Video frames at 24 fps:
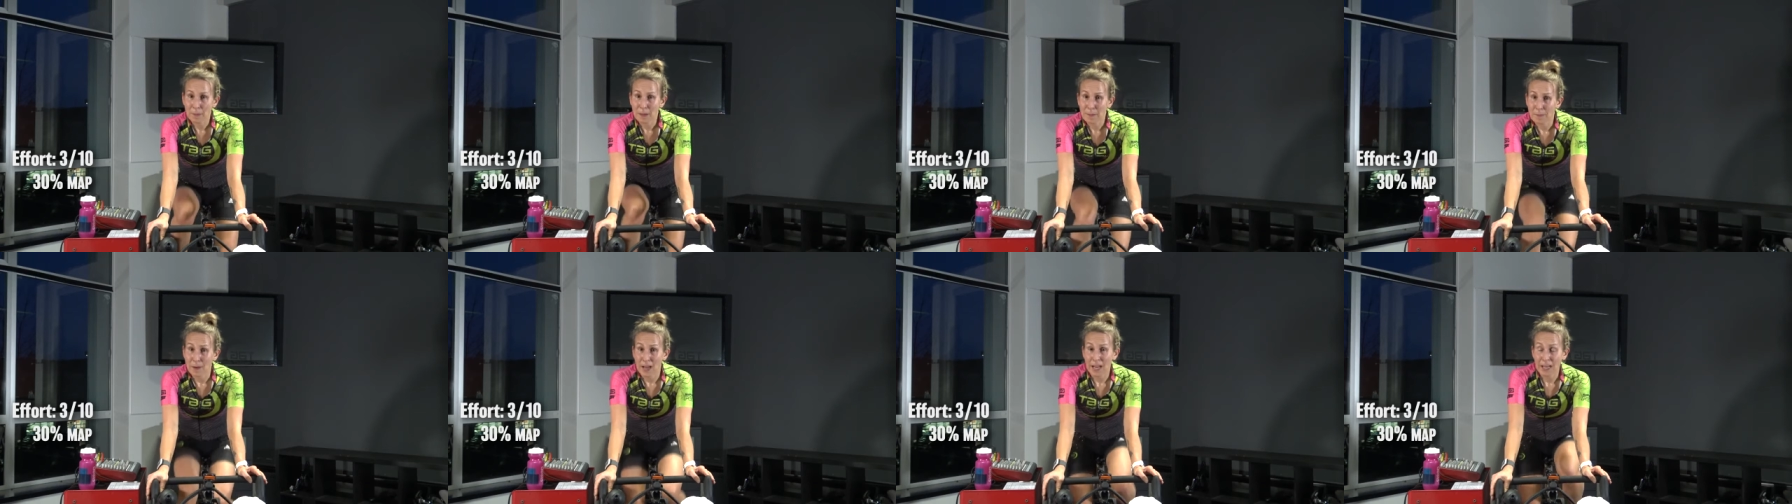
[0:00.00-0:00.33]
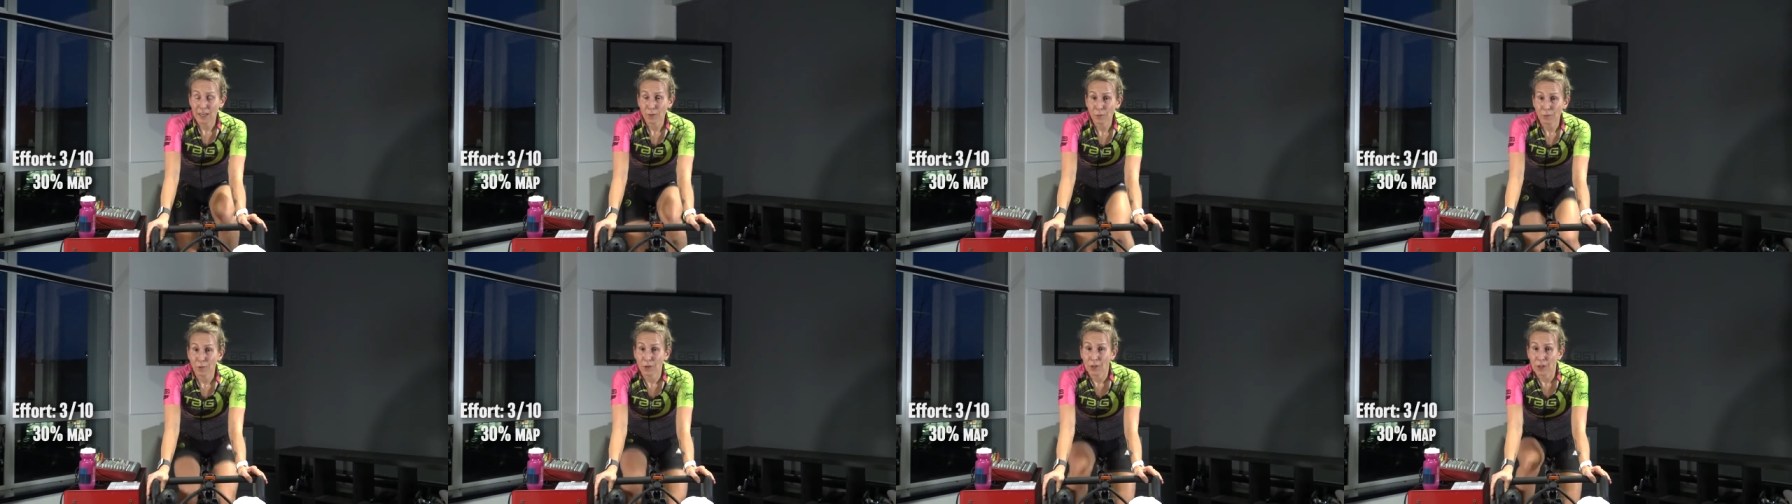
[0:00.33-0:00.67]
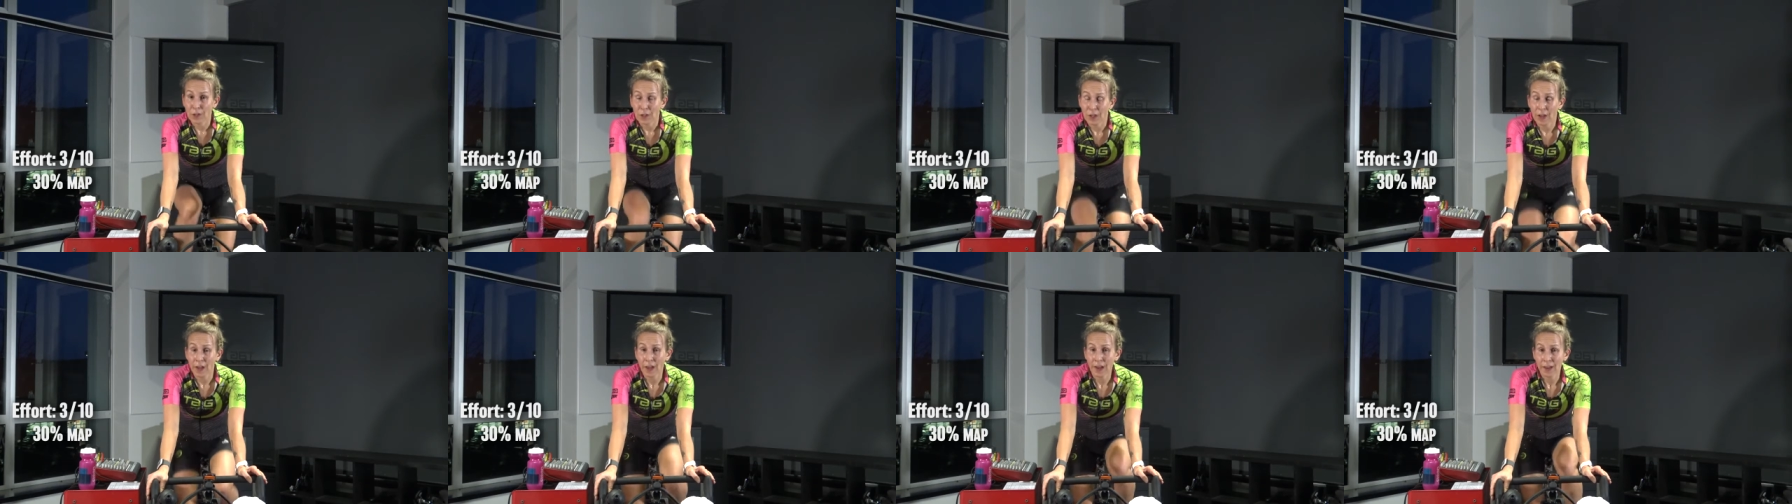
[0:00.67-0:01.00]
be
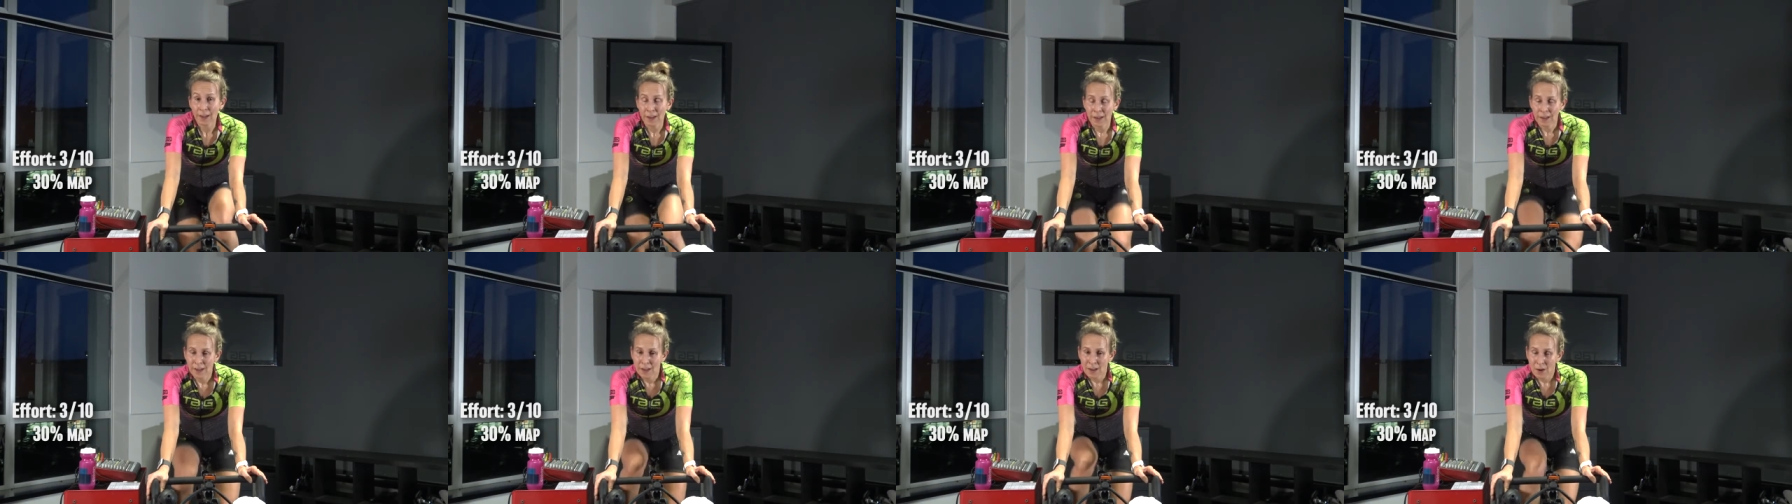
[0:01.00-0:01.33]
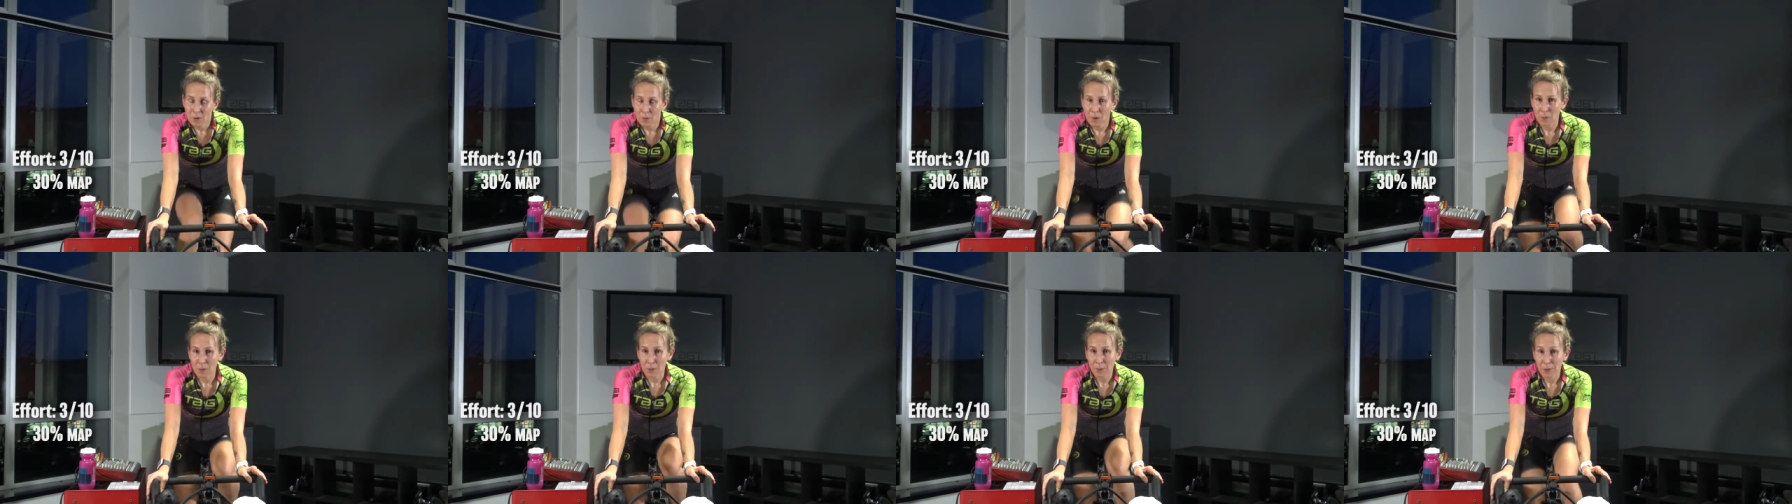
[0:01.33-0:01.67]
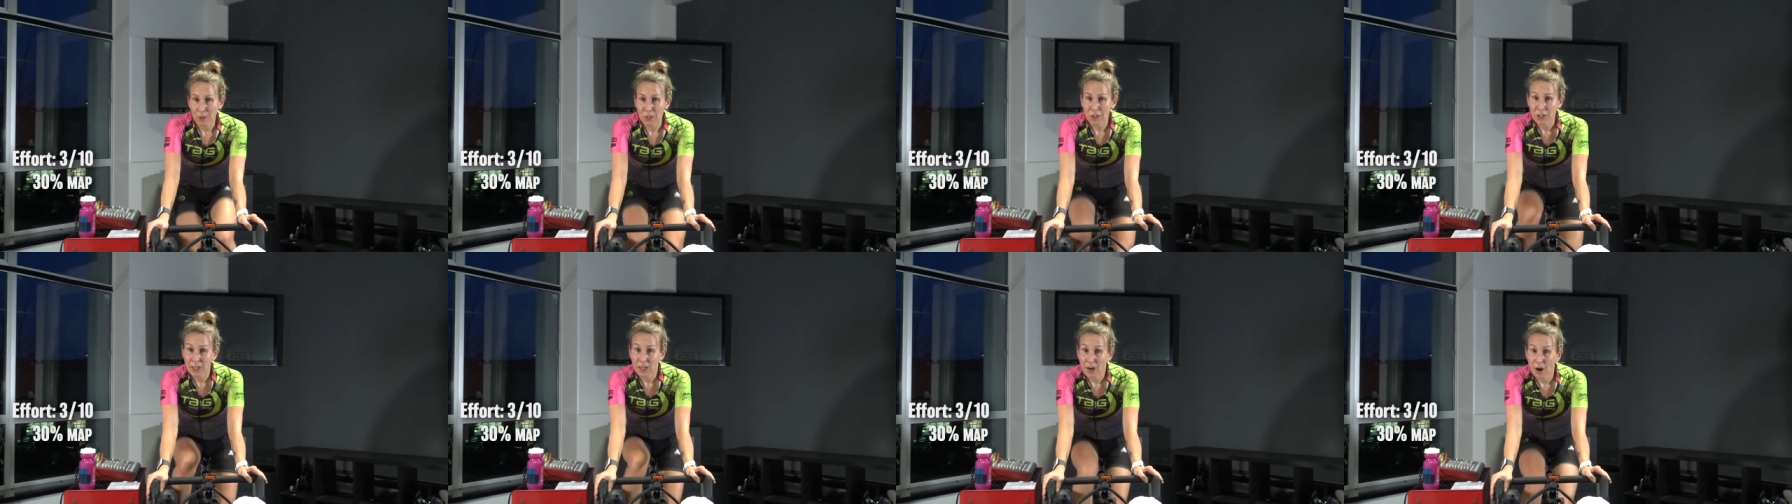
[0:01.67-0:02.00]
mindful when we're
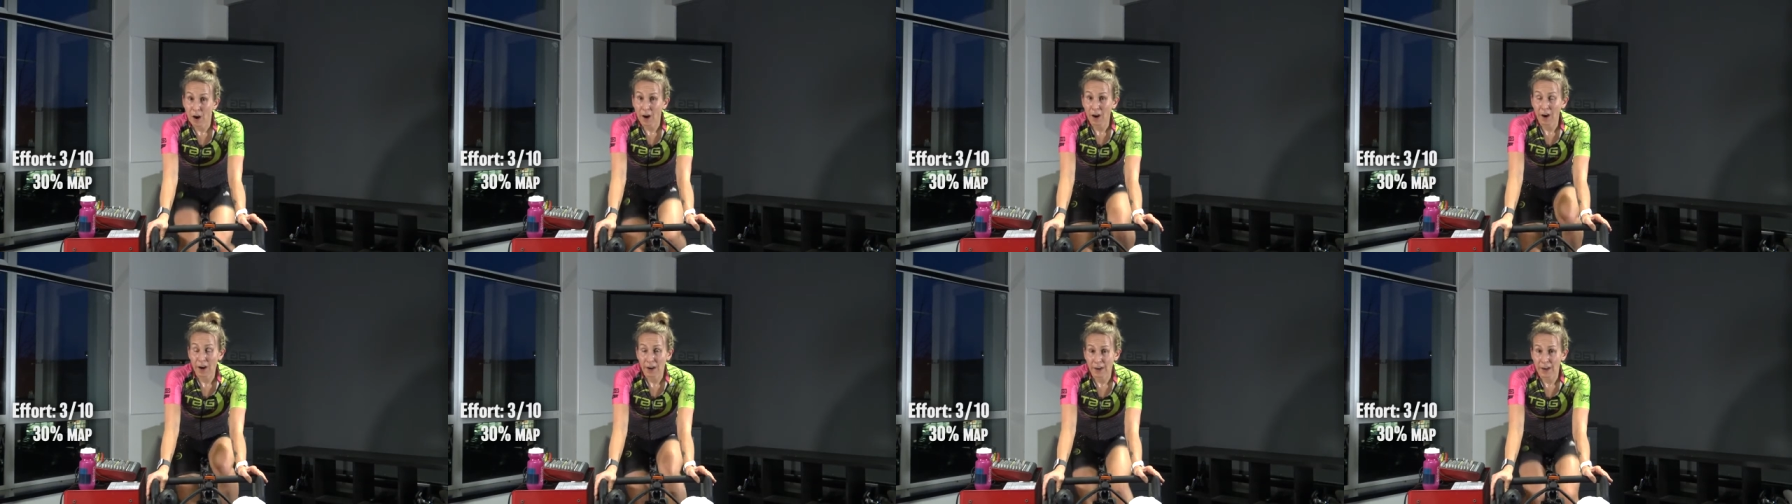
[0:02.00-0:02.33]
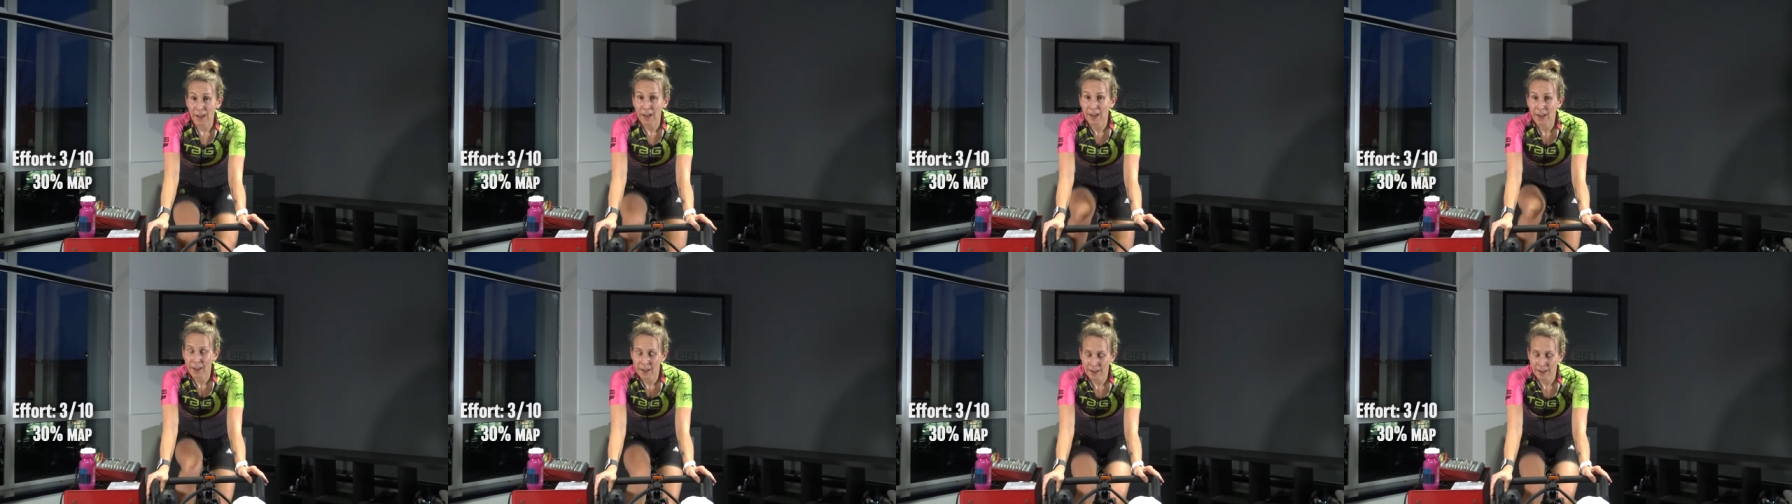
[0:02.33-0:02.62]
pushing hard